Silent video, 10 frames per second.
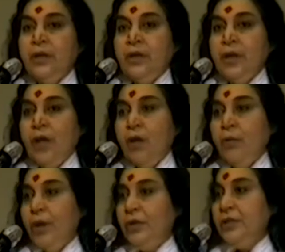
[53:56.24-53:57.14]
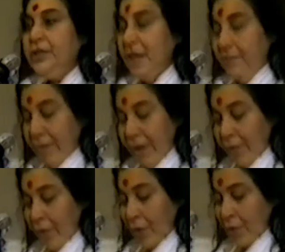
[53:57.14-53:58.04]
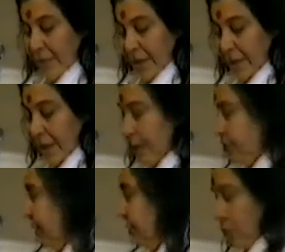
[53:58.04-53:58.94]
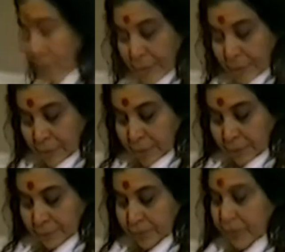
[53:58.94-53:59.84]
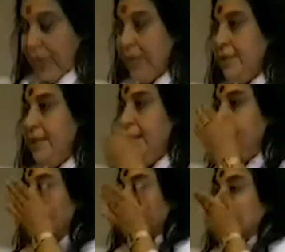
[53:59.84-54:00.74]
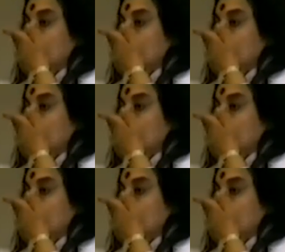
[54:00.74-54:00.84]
Now, about the self, I have talked many a times and told people that self